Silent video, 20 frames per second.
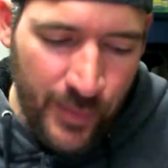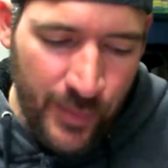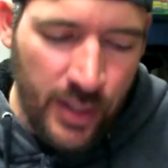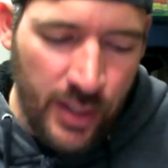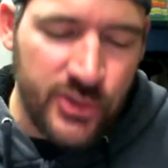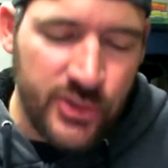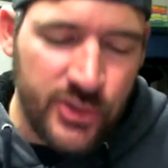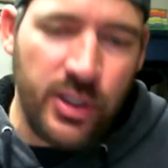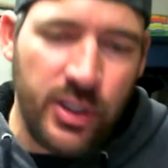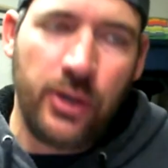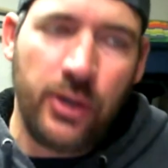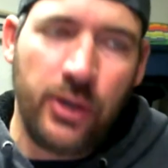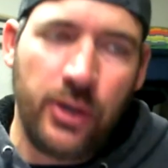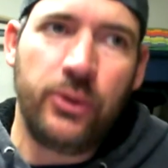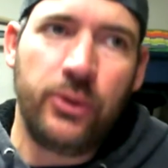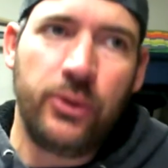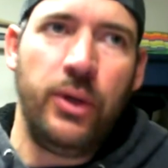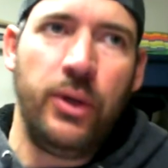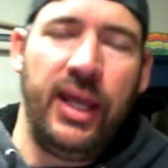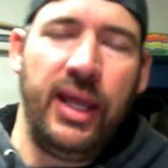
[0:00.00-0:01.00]

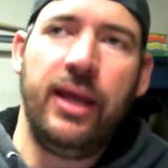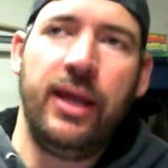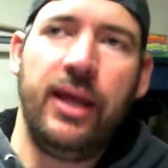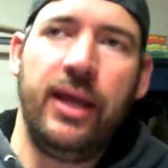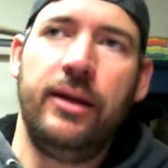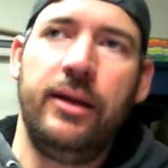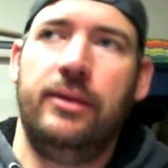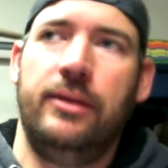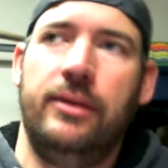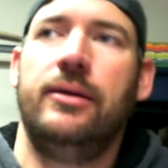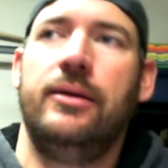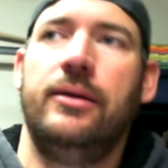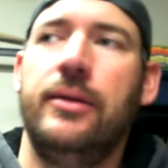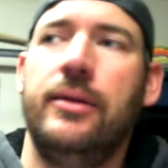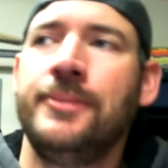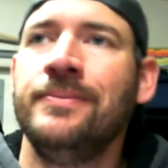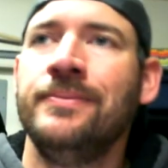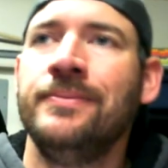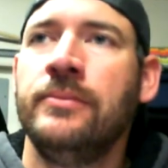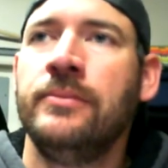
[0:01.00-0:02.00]
so and
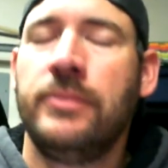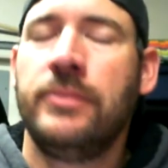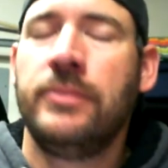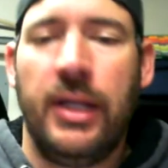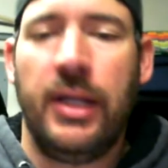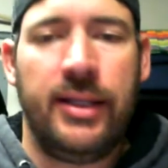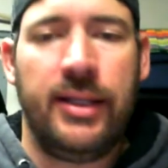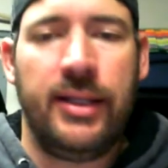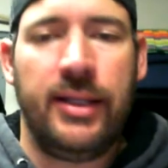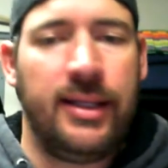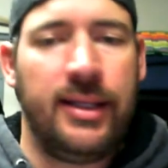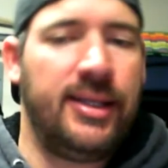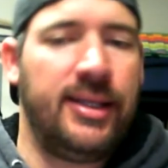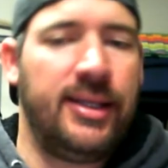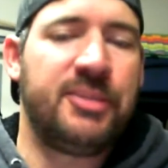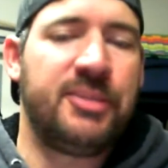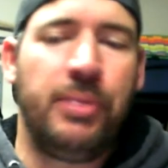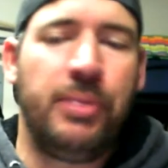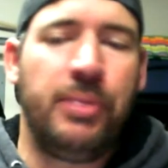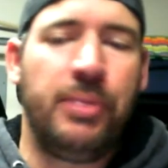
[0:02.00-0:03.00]

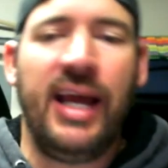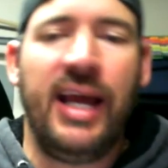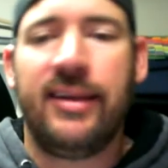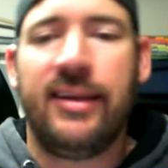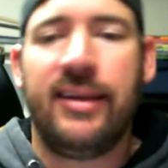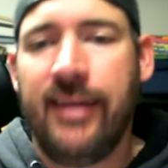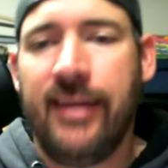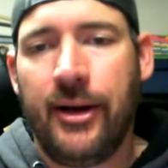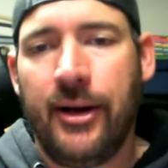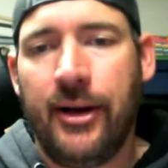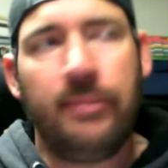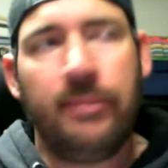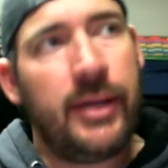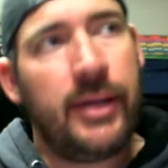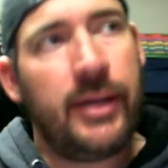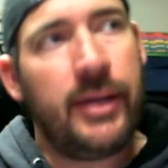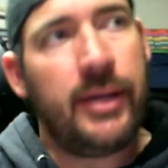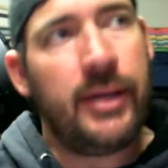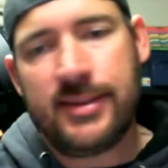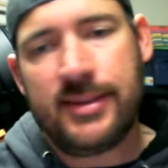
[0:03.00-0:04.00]
it's planetary
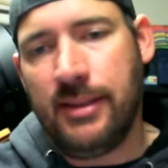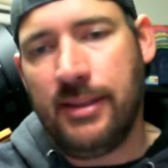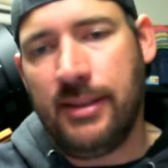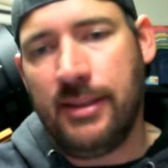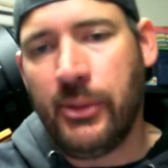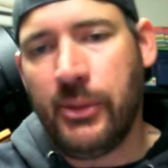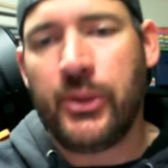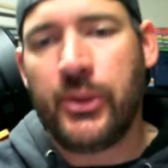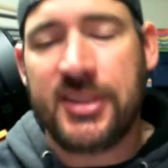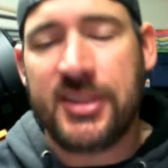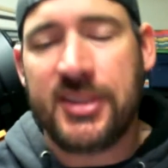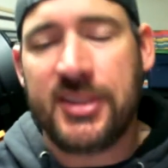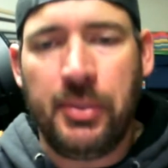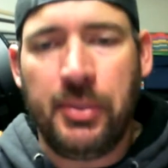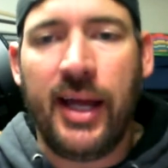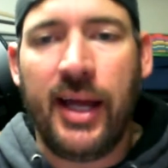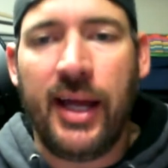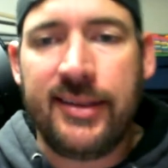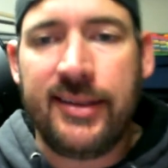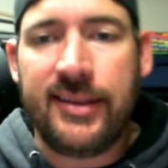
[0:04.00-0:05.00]
because the moon is a
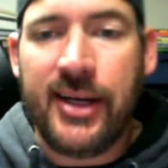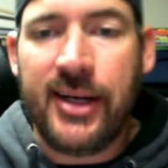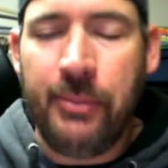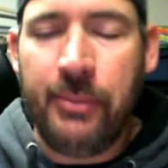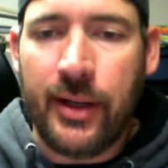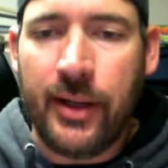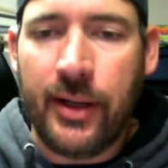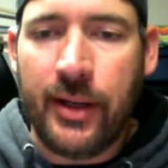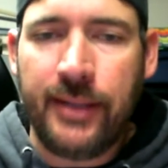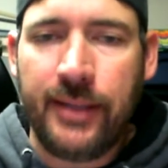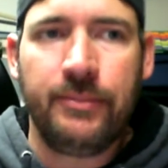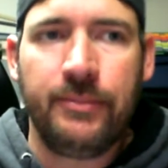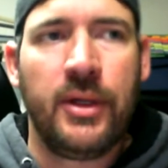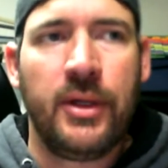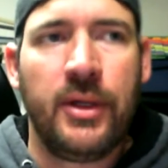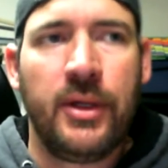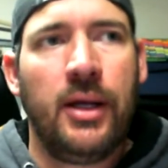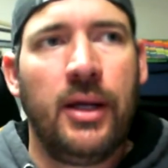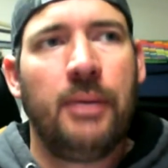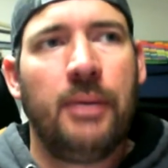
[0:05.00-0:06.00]
planetary body,
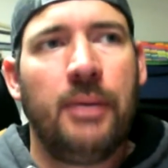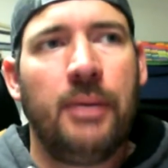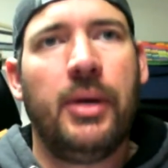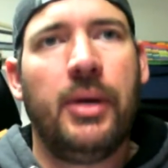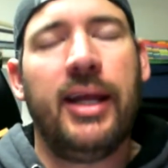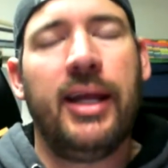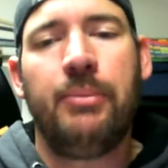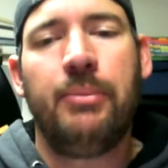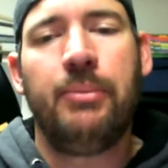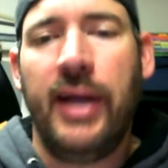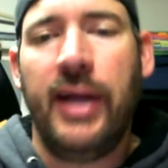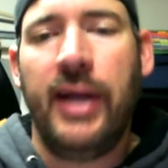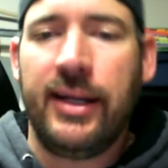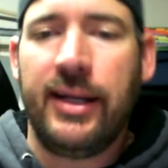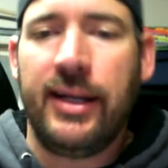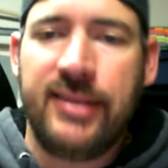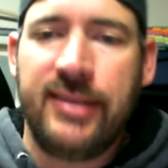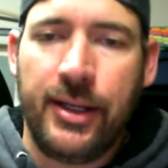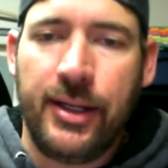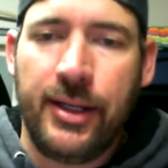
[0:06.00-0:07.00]
but in
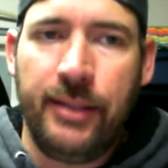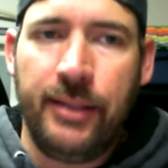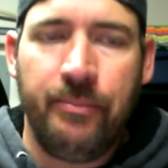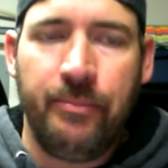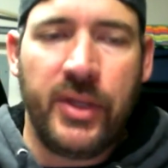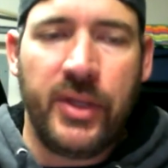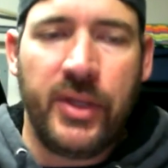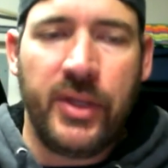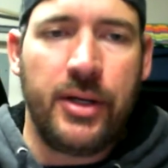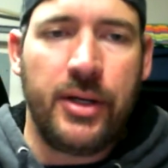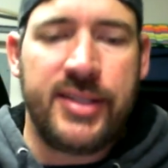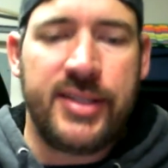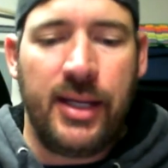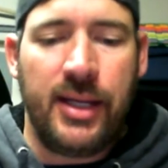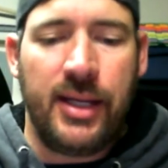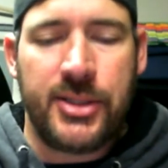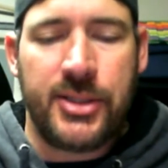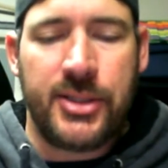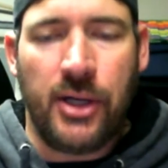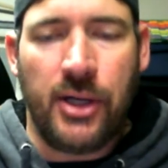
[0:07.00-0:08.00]
planetary there is a
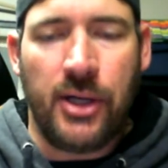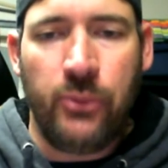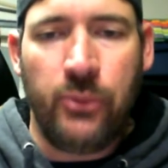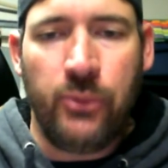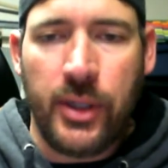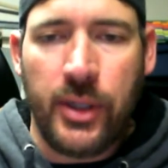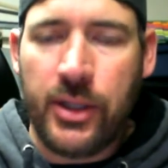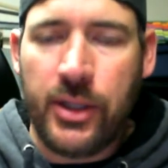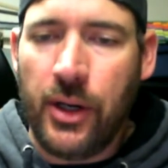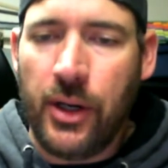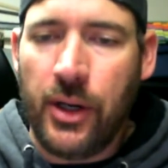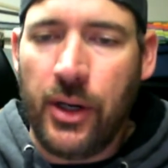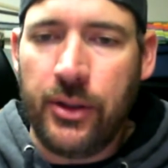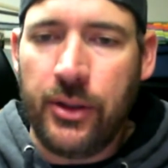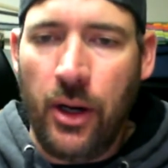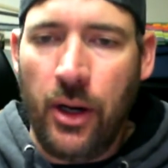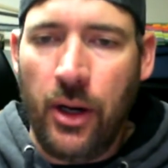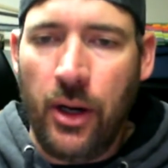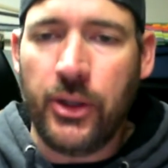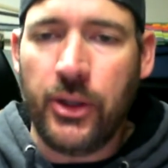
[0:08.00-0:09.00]
software called
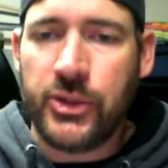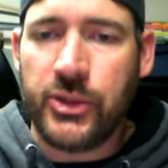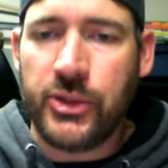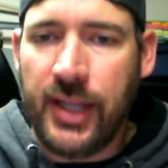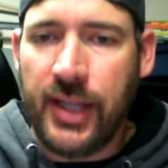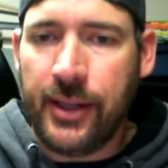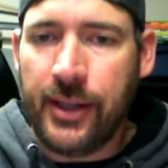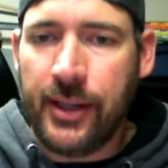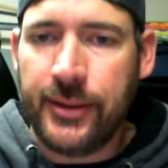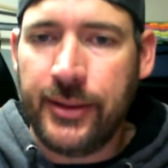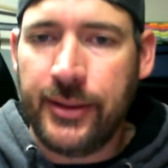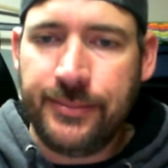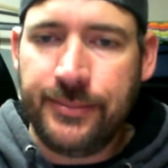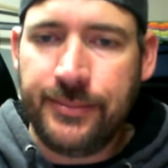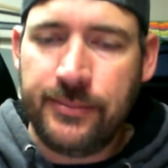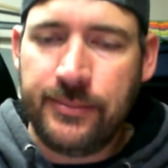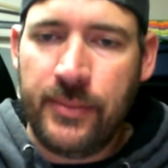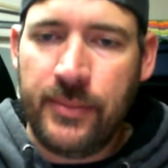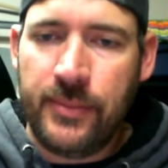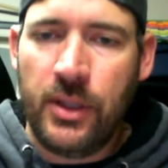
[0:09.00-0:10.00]
AutoStacker,
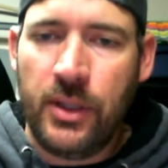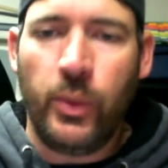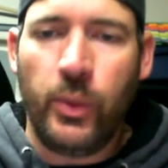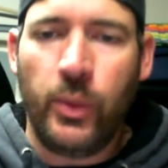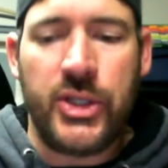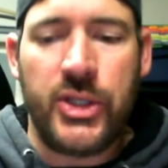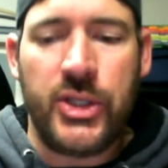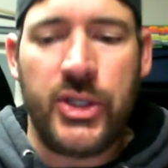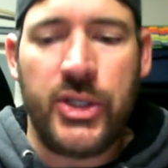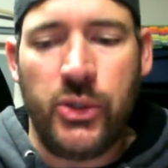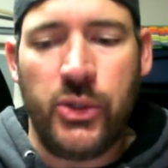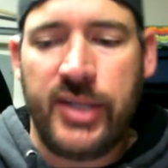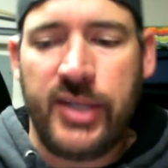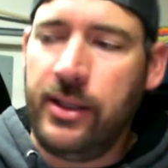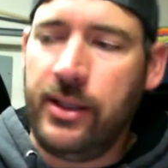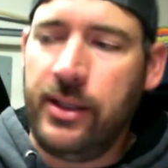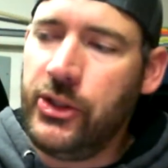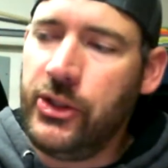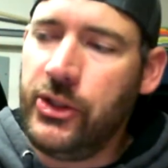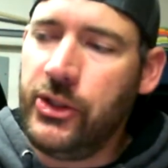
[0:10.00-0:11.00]
which you
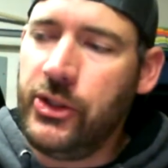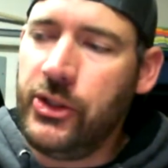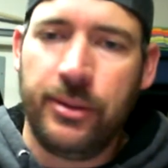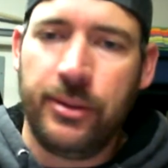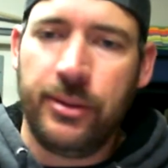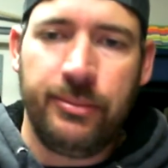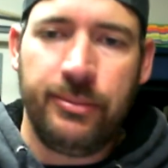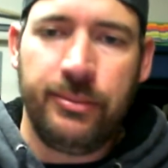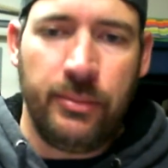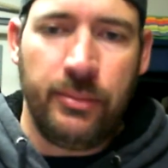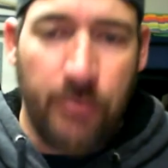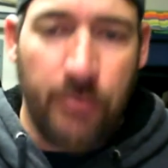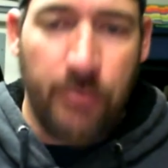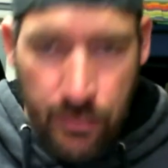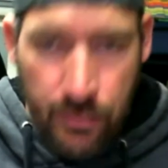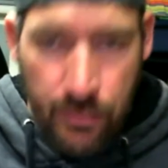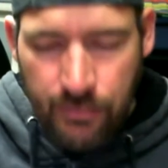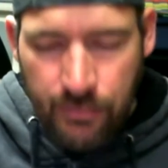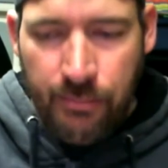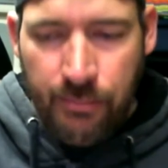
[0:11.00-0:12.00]
take your
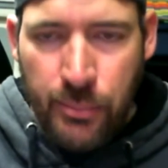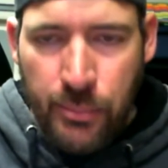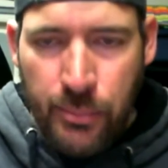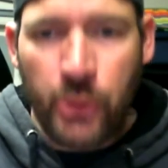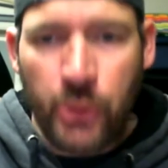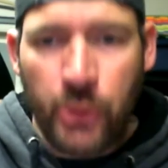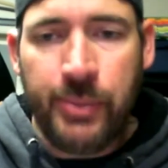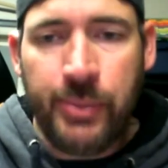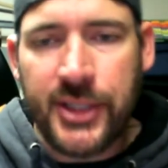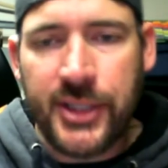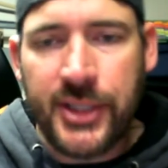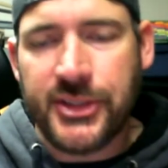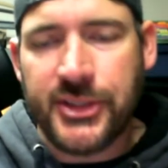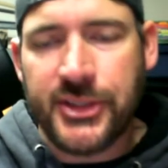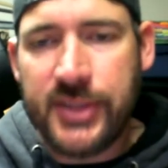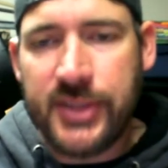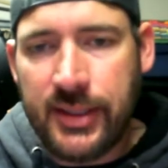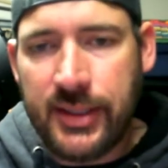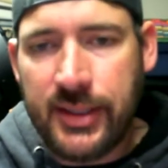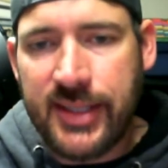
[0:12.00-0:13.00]
moon
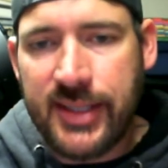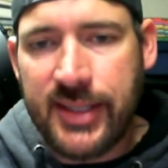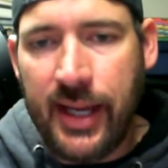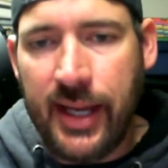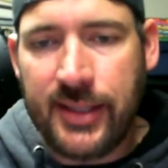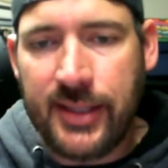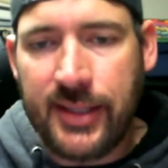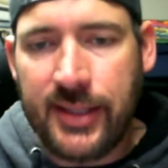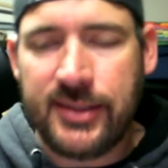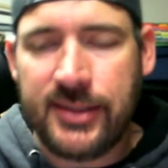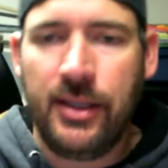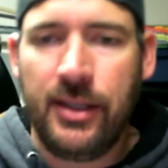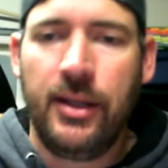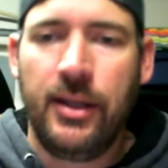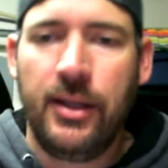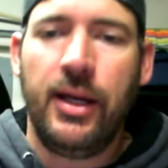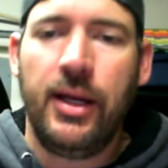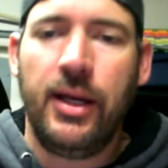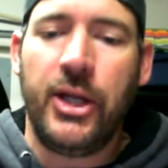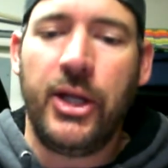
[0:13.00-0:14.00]
pictures in this case,
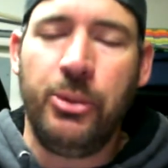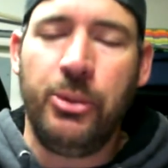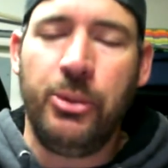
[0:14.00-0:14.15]
and you